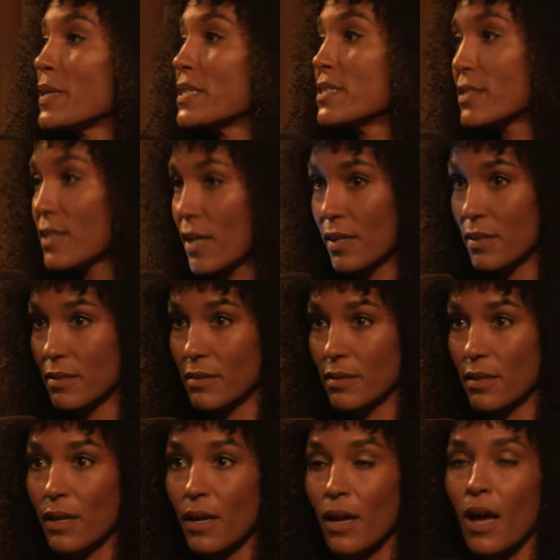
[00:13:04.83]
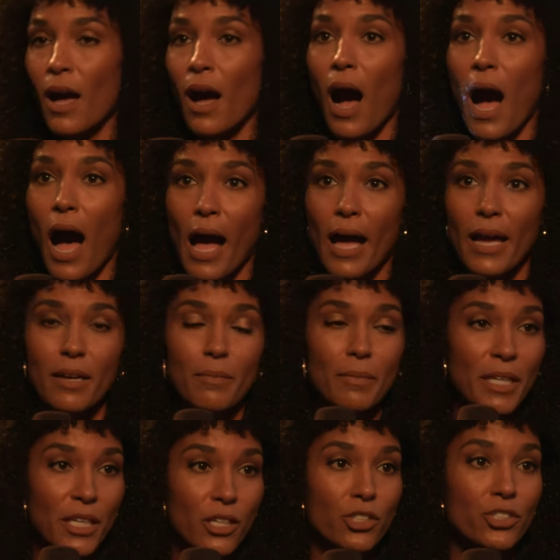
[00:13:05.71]
been done. I
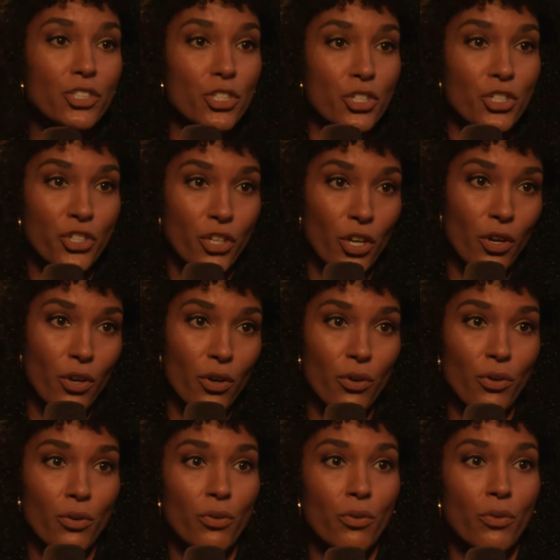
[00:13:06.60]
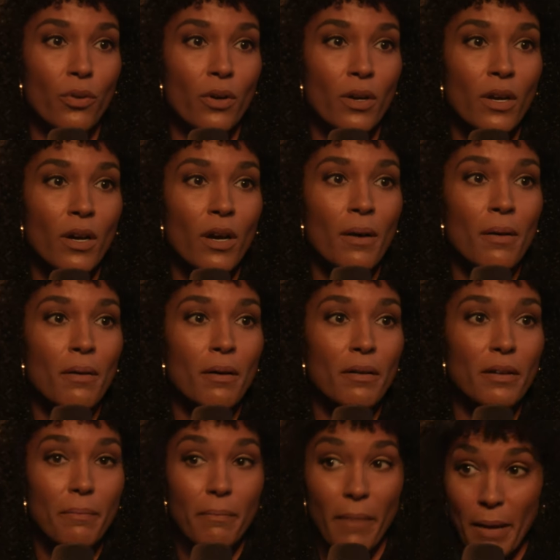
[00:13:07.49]
am here to show
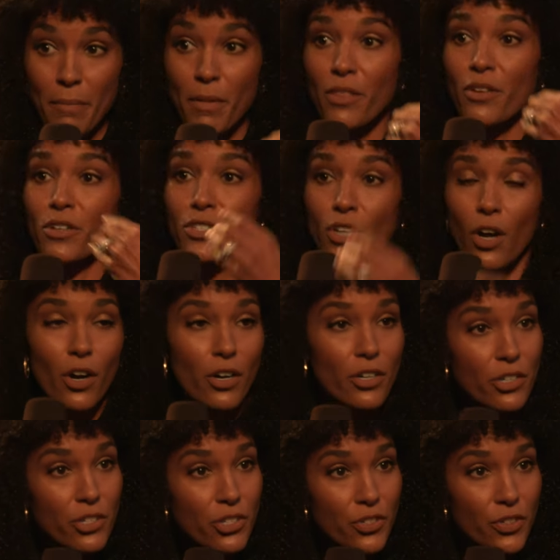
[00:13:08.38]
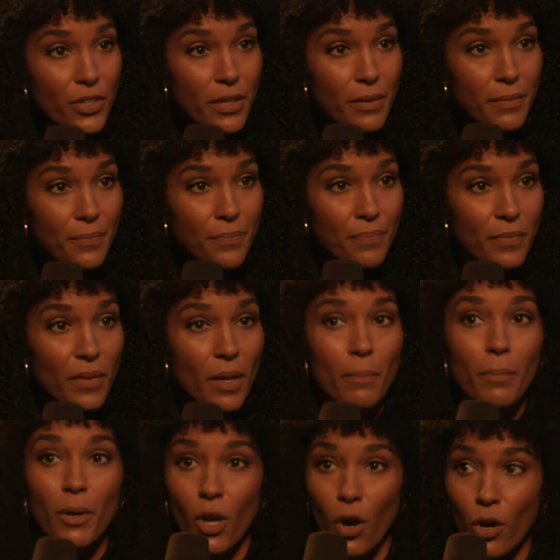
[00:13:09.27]
my mother's artistry,
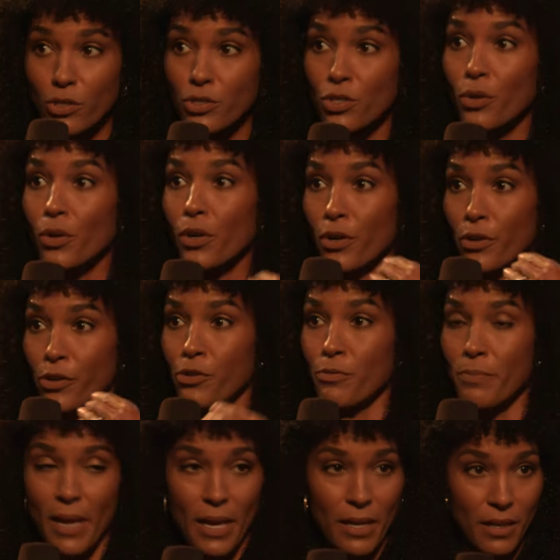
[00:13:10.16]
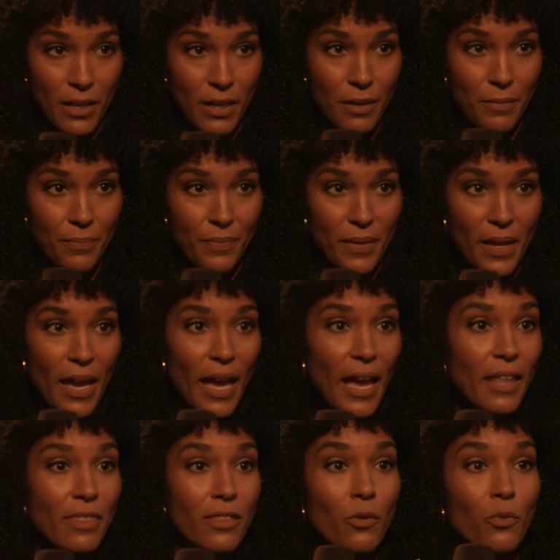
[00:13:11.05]
but also her humanity.
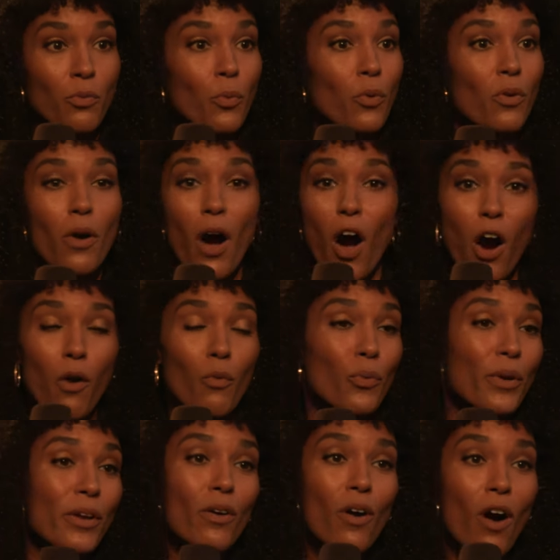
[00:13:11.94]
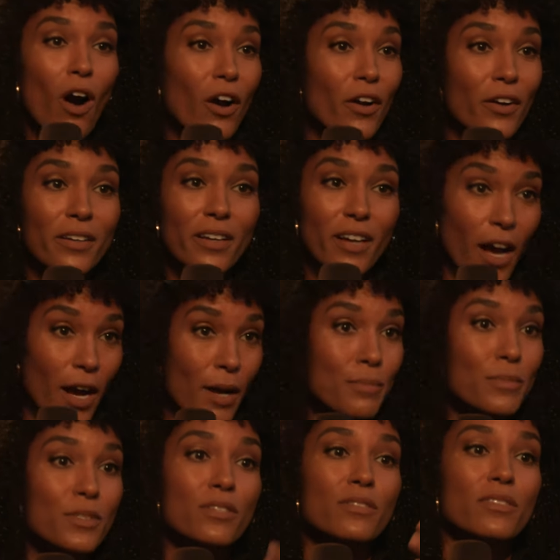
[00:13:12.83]
And the real art
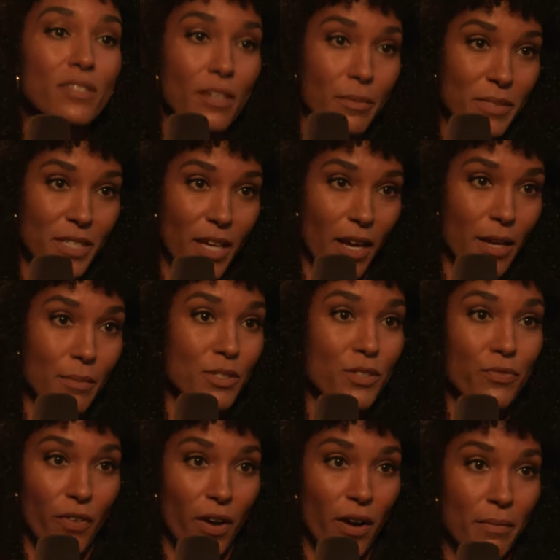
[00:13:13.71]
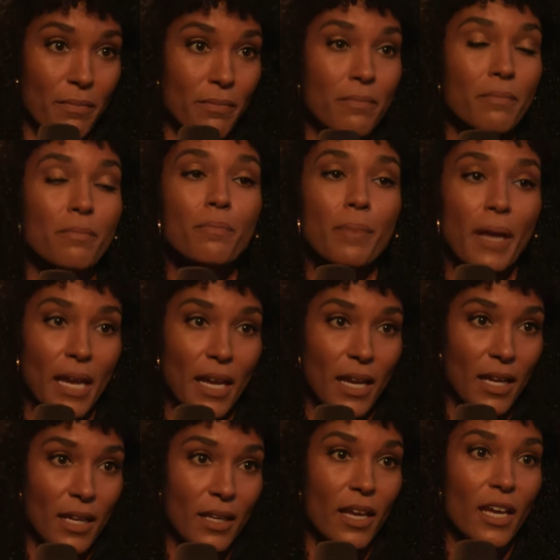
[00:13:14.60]
comes sometimes from
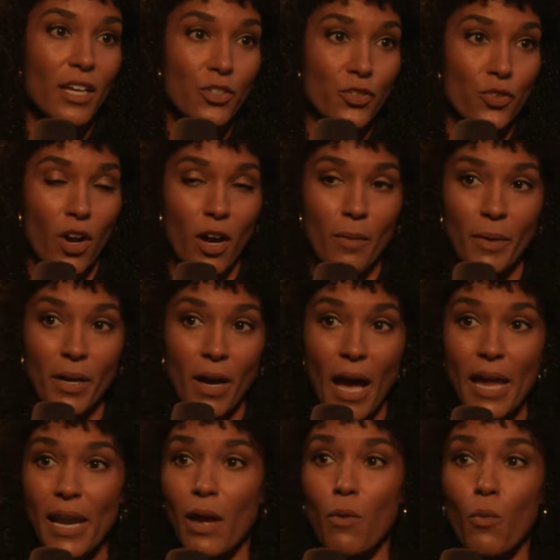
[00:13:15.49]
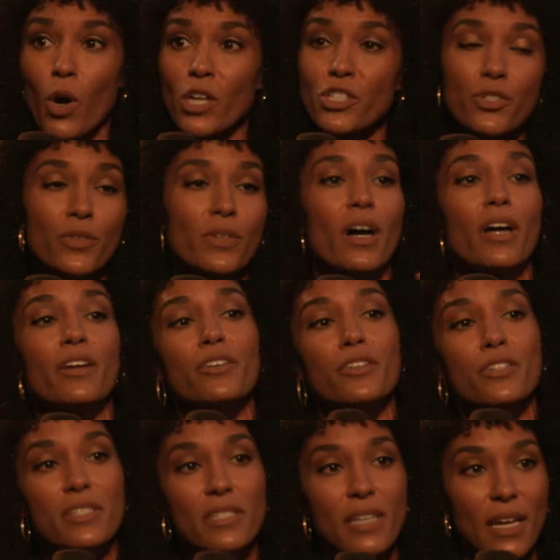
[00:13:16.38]
pain and trauma. And I want you to
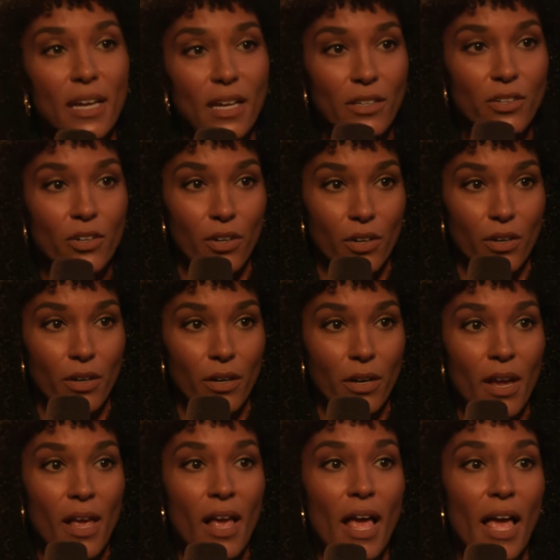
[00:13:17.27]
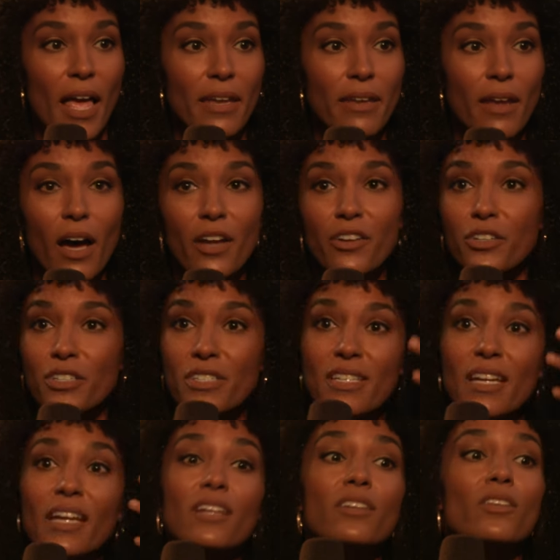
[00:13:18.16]
understand her and
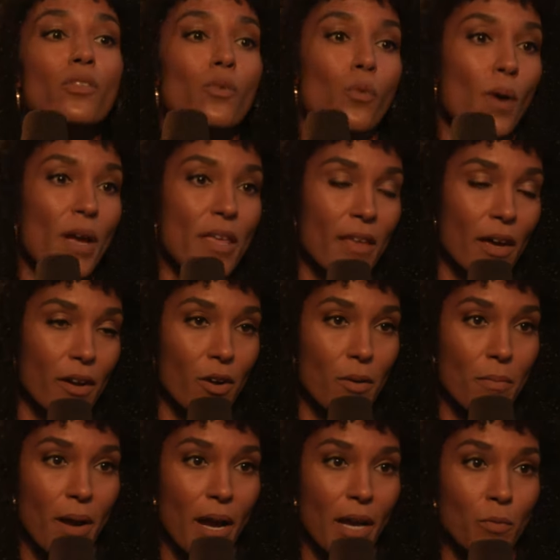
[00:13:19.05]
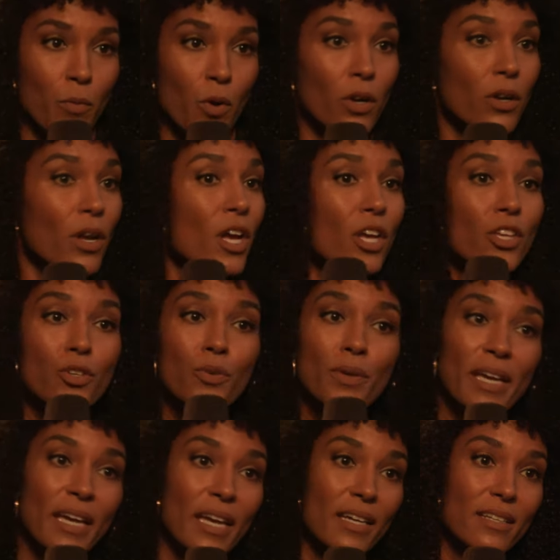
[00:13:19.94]
understand the way that her mind works. You
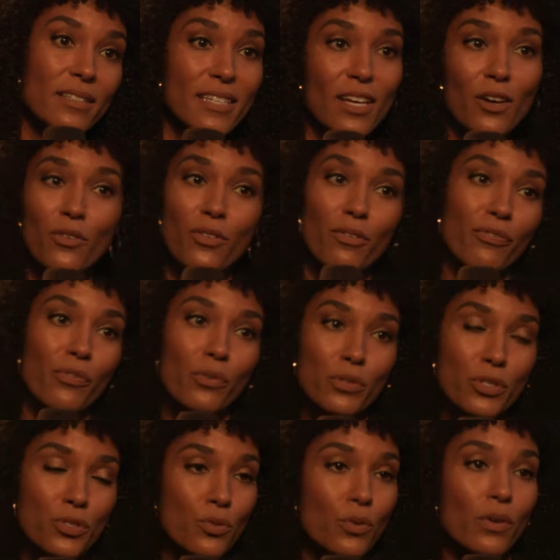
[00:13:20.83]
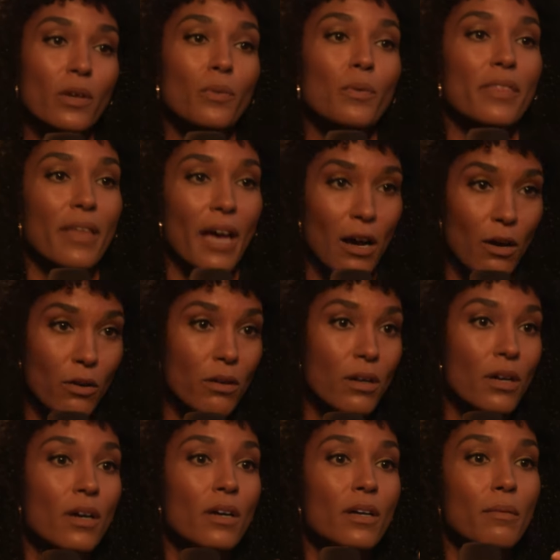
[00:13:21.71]
can't tell the full story
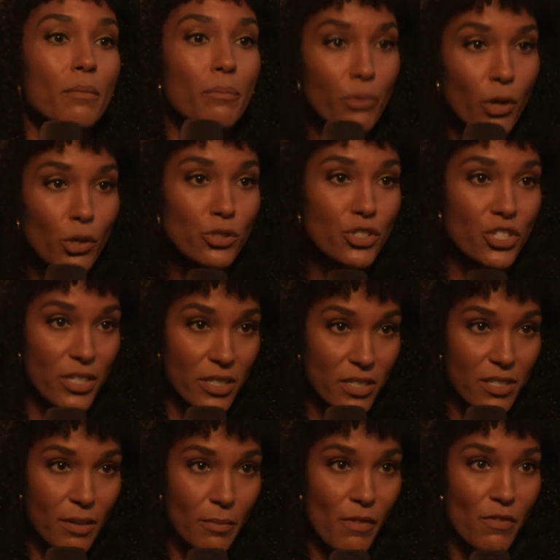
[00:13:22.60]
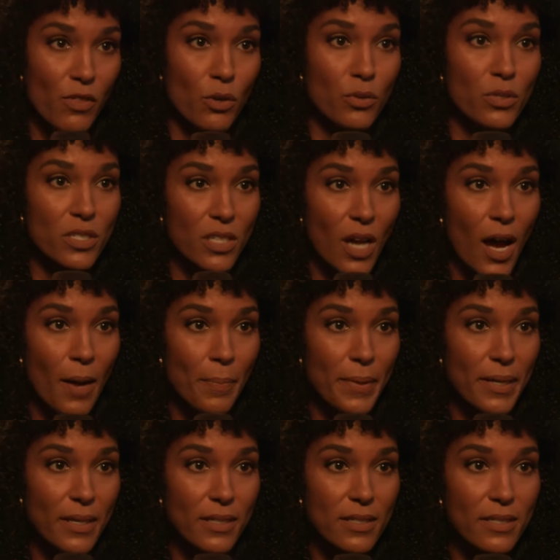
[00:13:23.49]
without broaching some of those
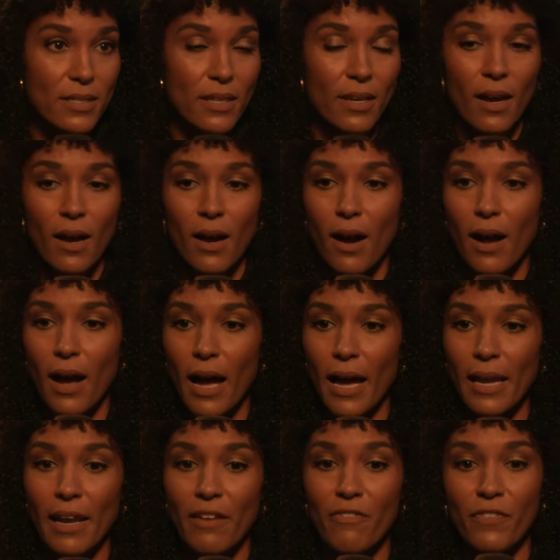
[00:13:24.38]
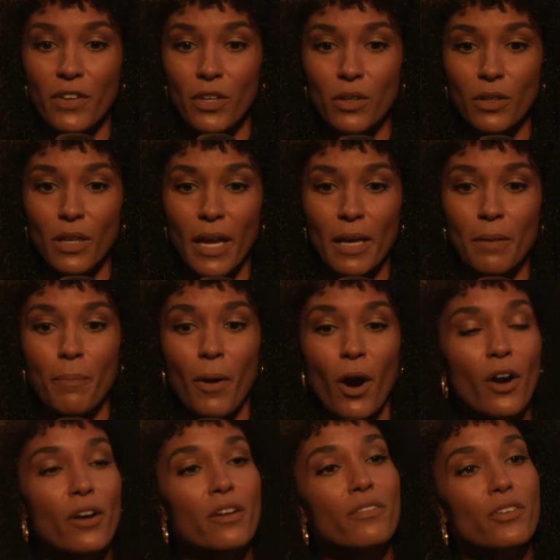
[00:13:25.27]
topics. Mm-hmm. And I feel like
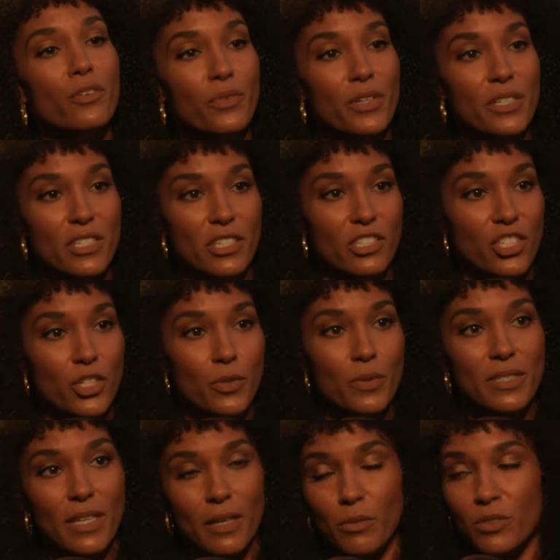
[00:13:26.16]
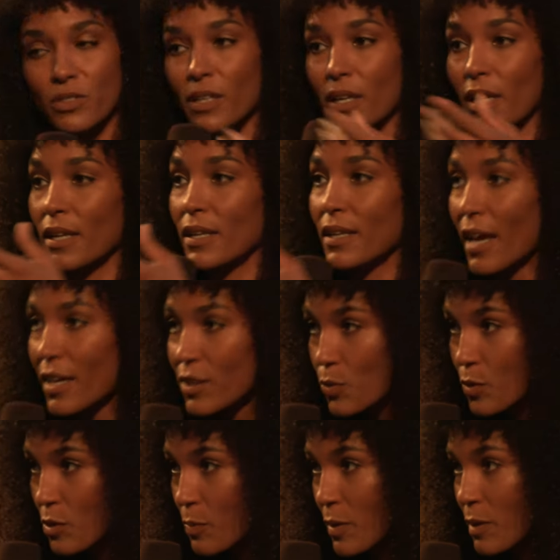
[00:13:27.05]
part of the reason she was able to
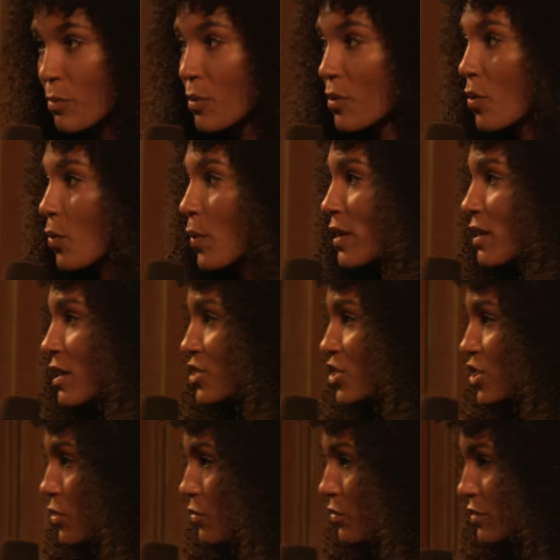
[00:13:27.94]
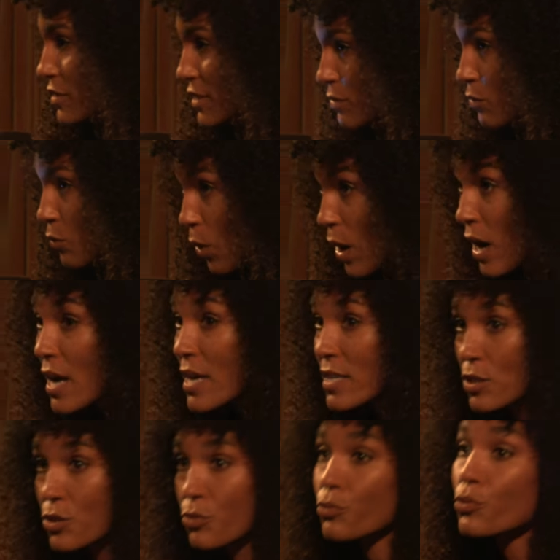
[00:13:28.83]
connect with people the way that she
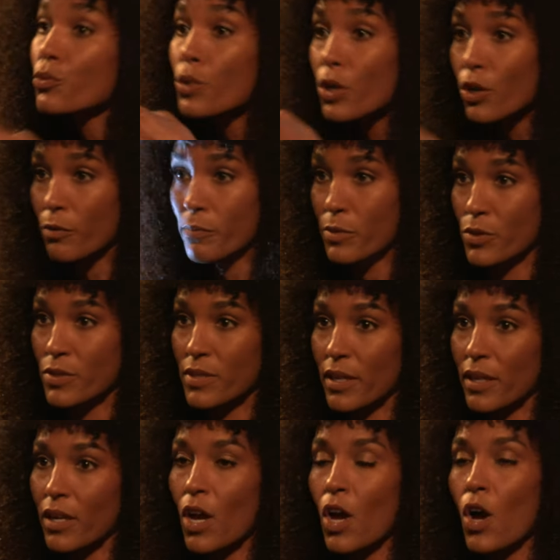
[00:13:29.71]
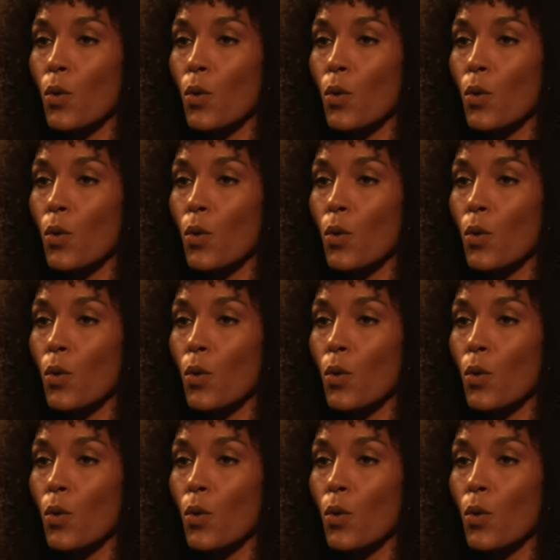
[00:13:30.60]
was through her music